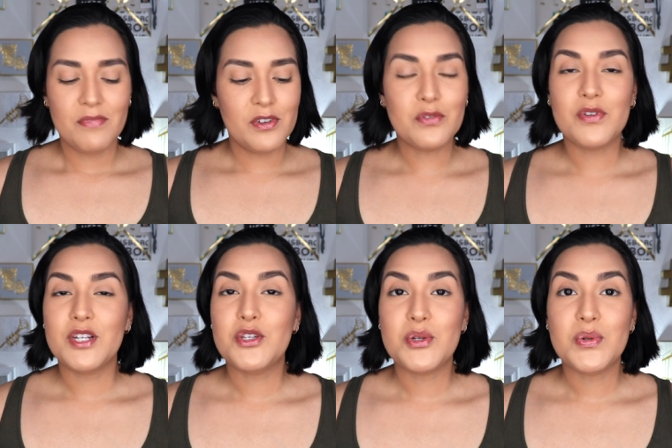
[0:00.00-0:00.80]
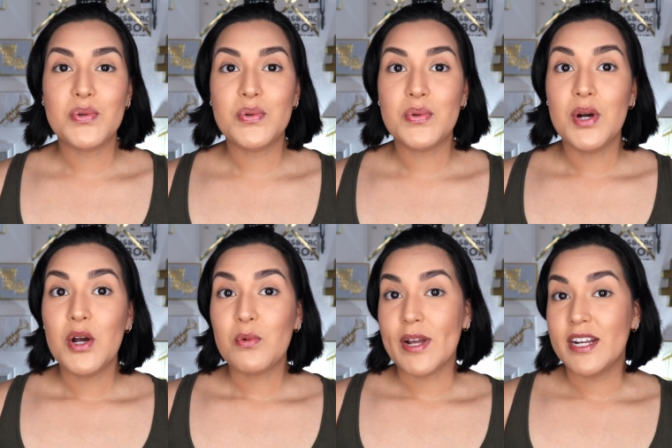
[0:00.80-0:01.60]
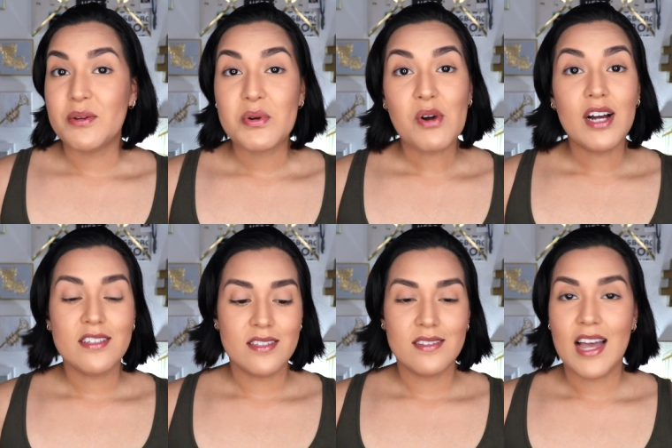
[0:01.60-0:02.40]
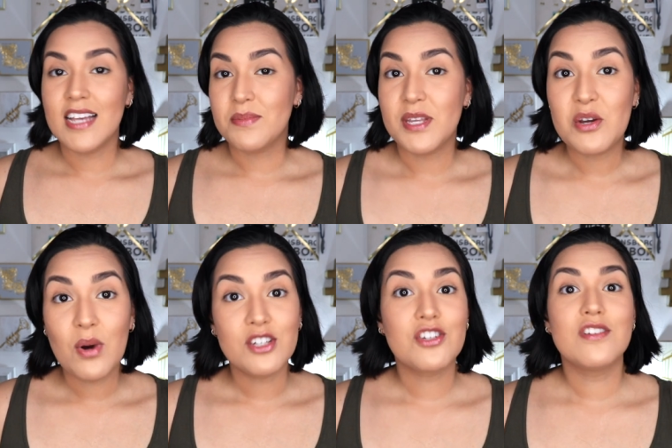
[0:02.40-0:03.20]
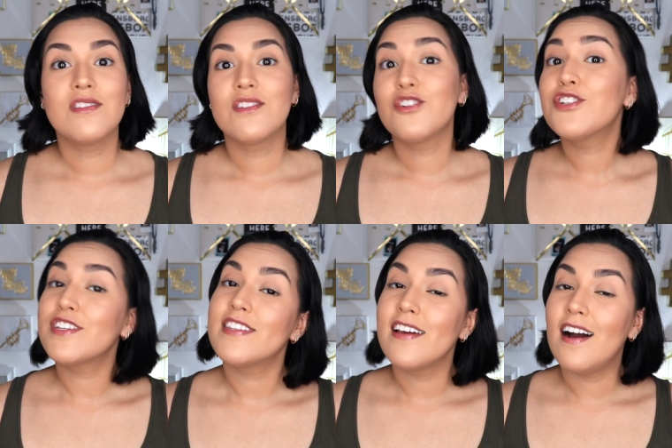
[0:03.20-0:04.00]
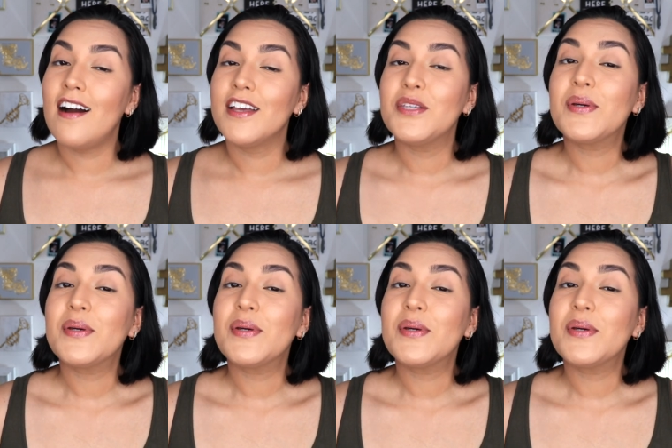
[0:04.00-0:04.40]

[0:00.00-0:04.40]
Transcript: feel free to write any requests, ask me any questions, or just say hi.